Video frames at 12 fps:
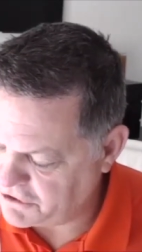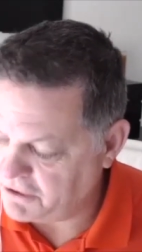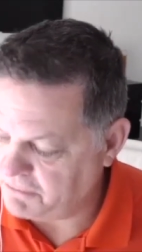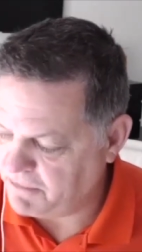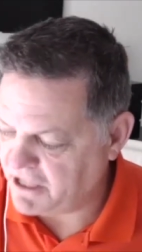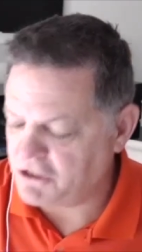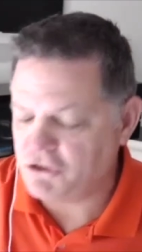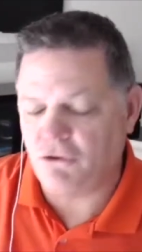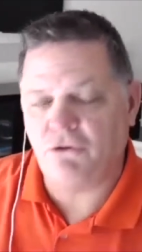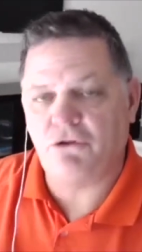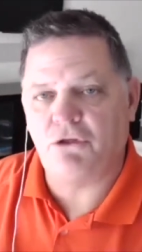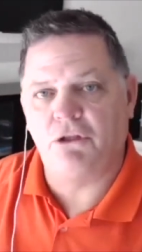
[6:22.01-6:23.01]
making sure
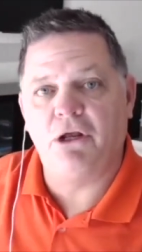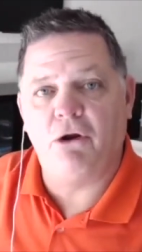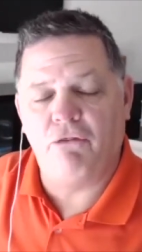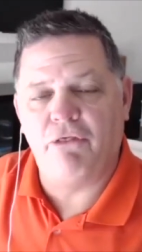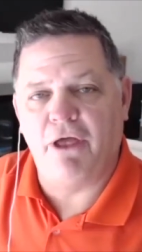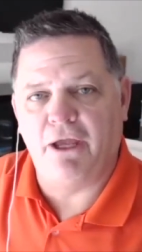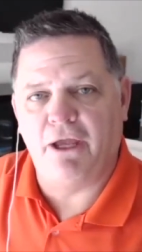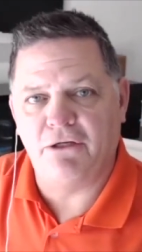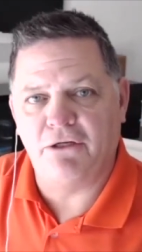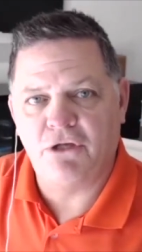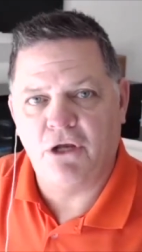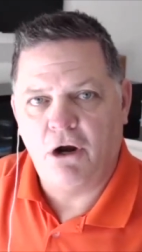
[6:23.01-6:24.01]
that the little
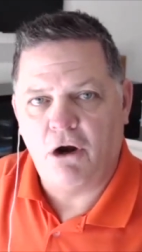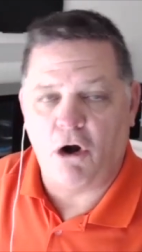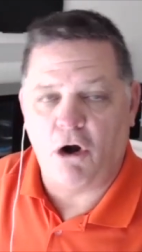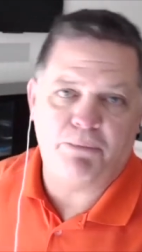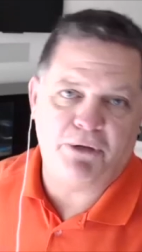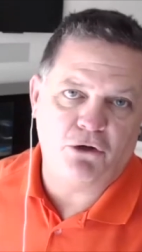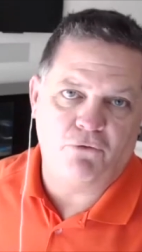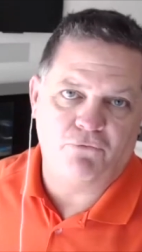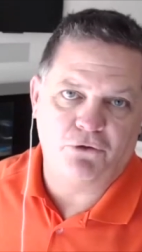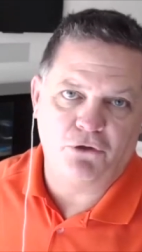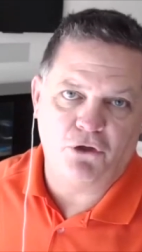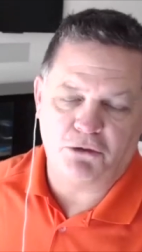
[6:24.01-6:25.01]
things aren't being
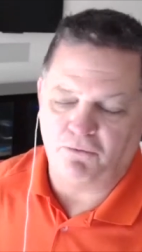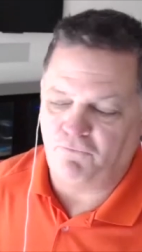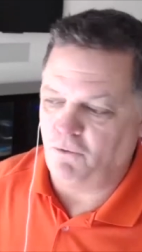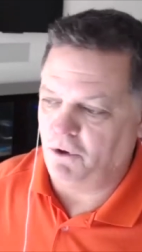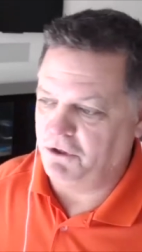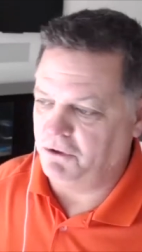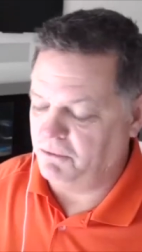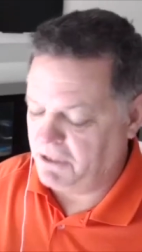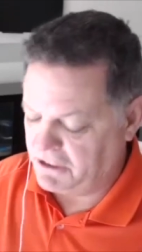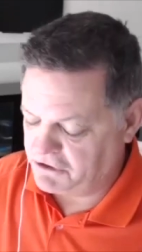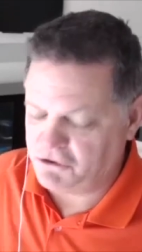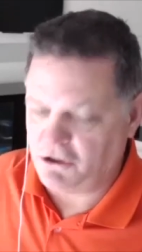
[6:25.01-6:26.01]
overlooked before you
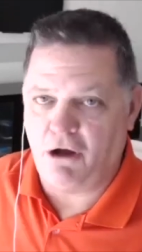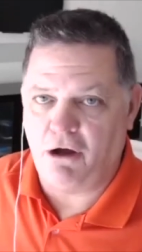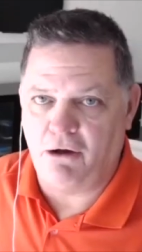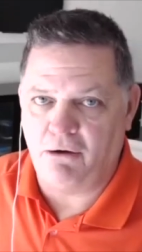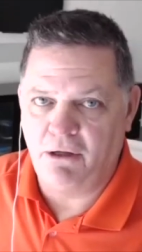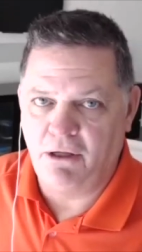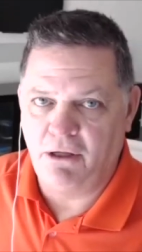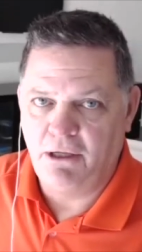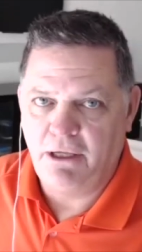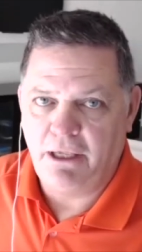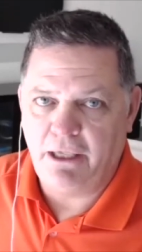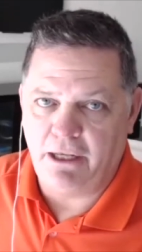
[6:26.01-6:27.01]
install
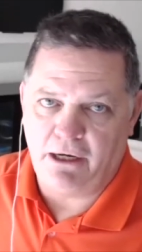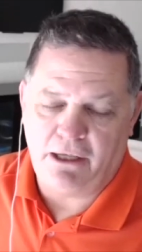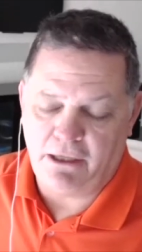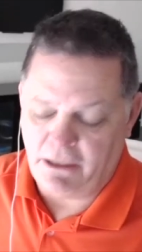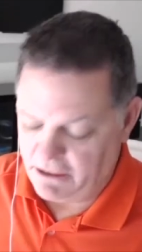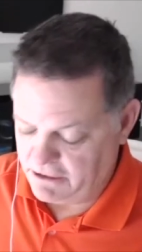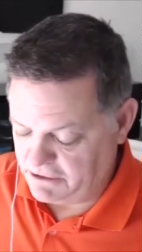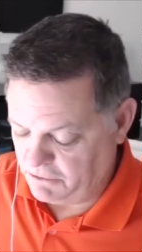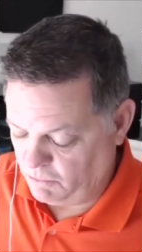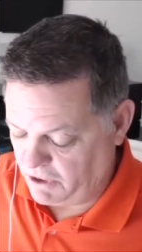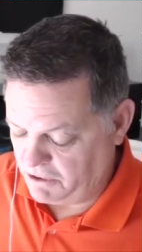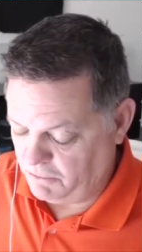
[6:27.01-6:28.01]

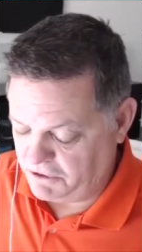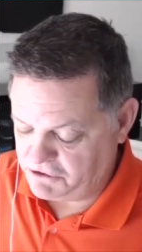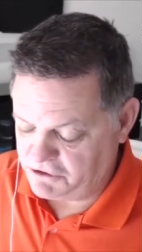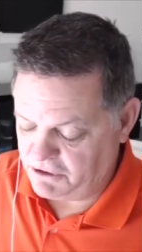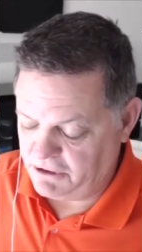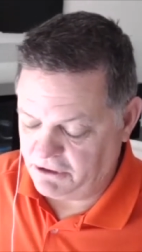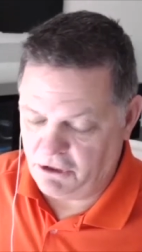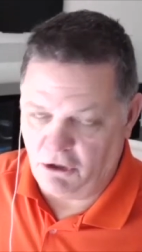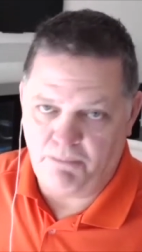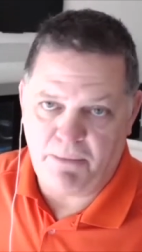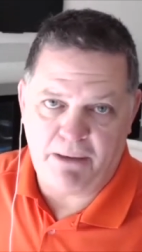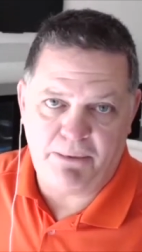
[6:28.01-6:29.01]
what what's you
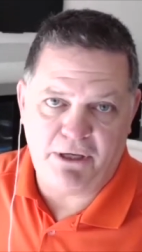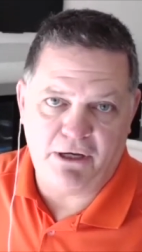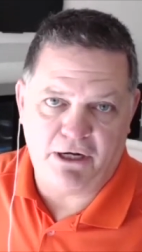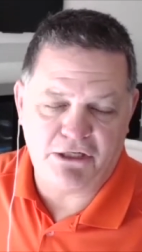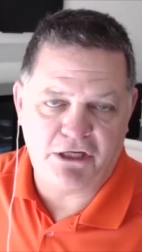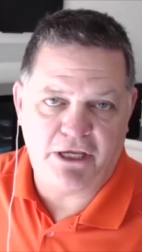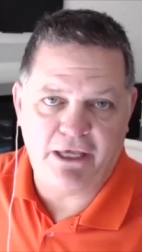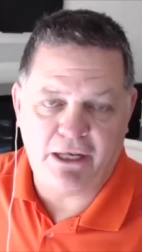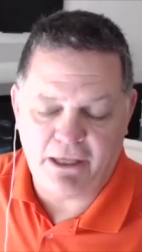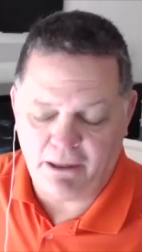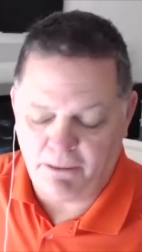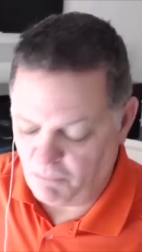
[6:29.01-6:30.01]
know maybe an ex,
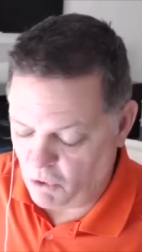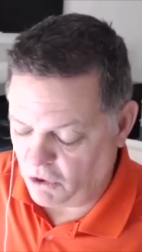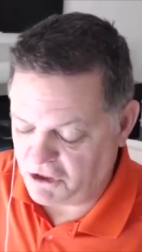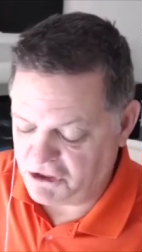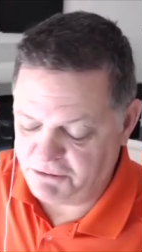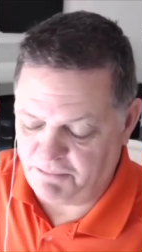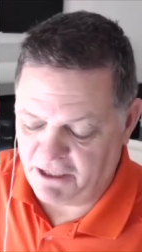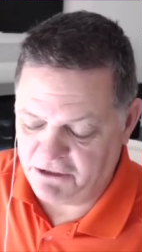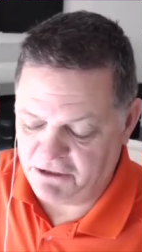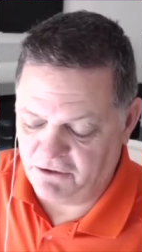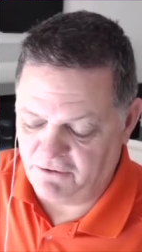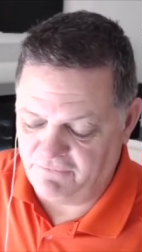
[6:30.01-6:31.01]
a more
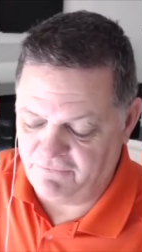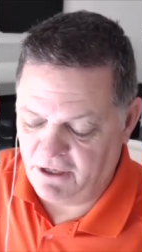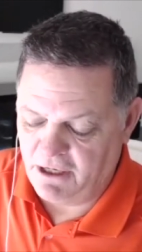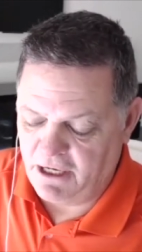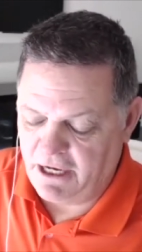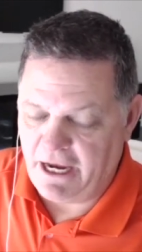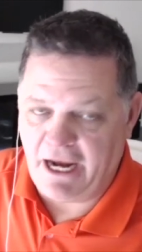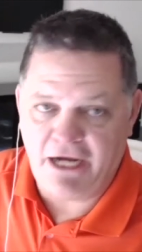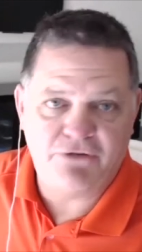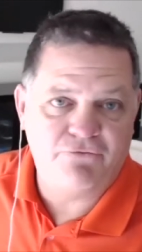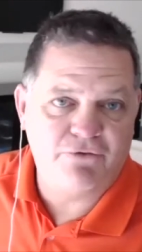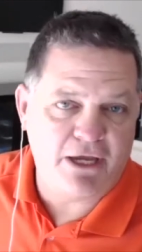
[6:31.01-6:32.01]
expensive
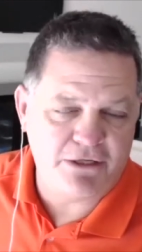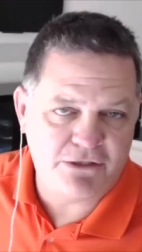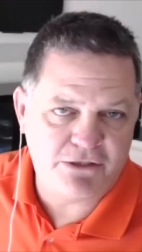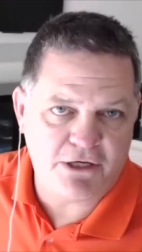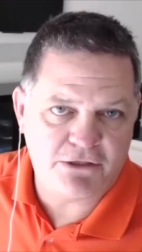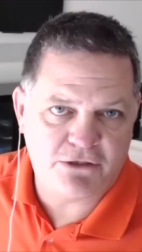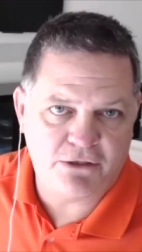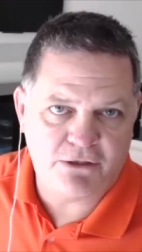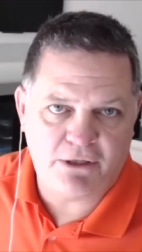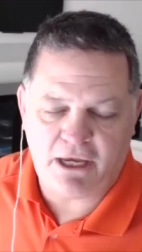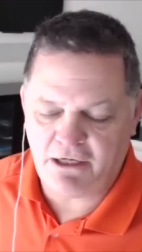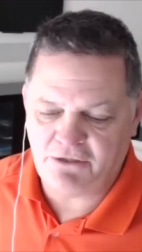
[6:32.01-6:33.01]
HVA system,
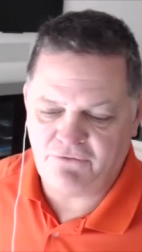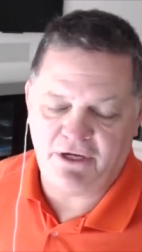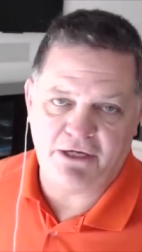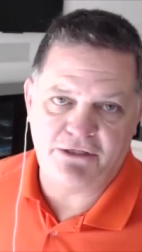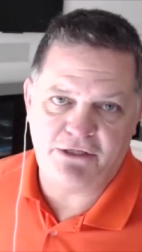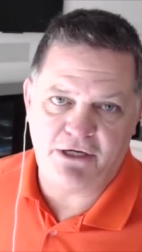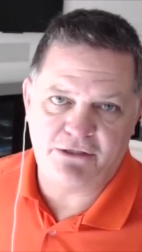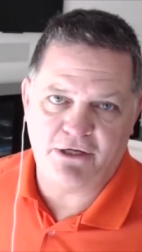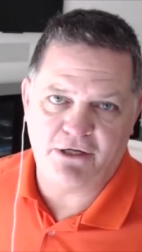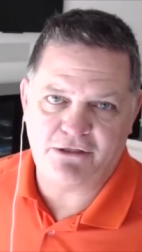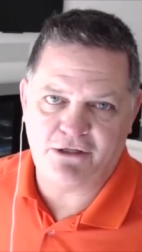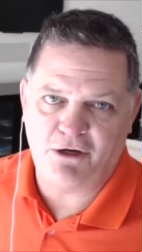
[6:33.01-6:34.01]
HVAC
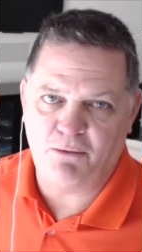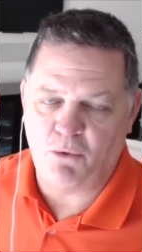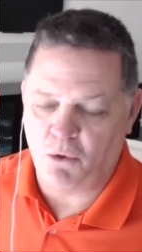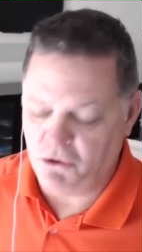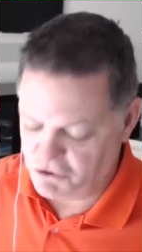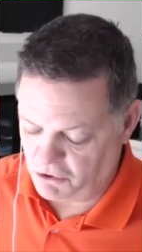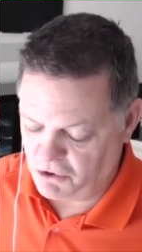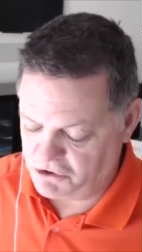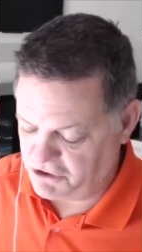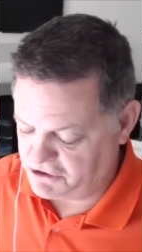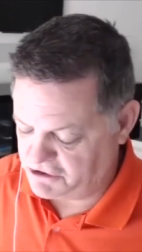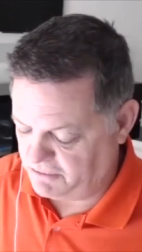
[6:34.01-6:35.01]
system or solar
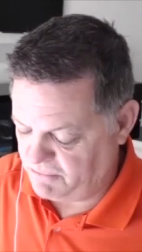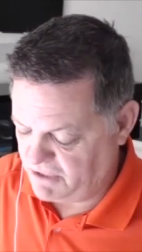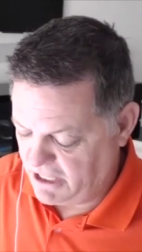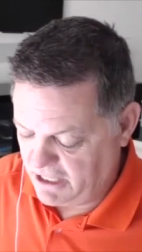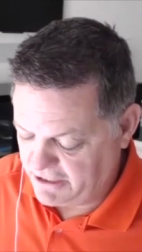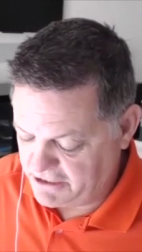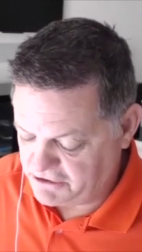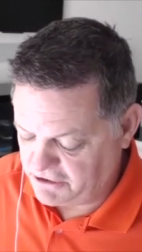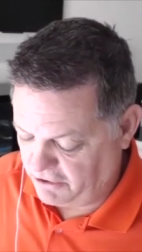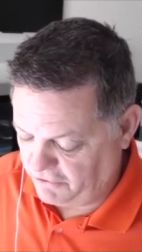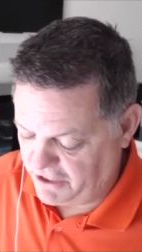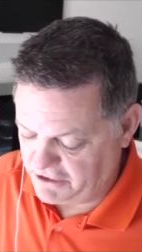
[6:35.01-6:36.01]
system. These
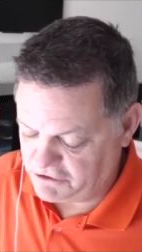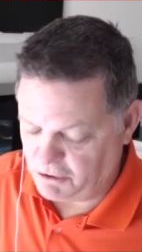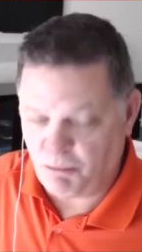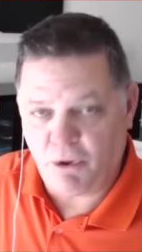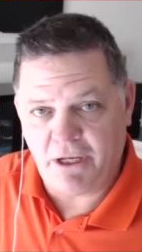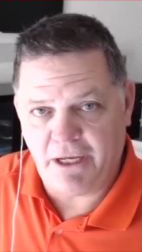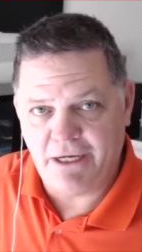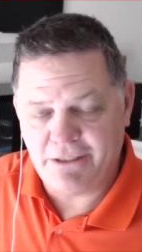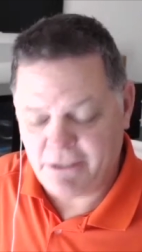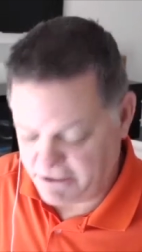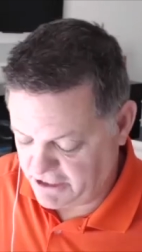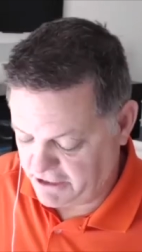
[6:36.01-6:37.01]
little things are pretty easy
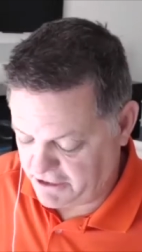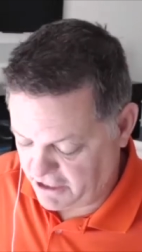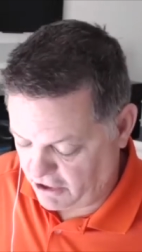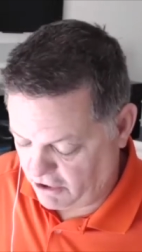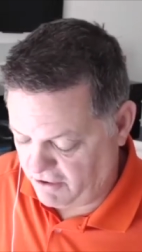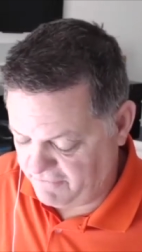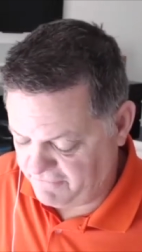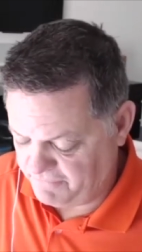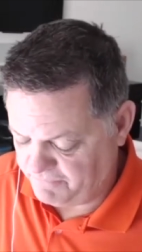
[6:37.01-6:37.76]
to take care of.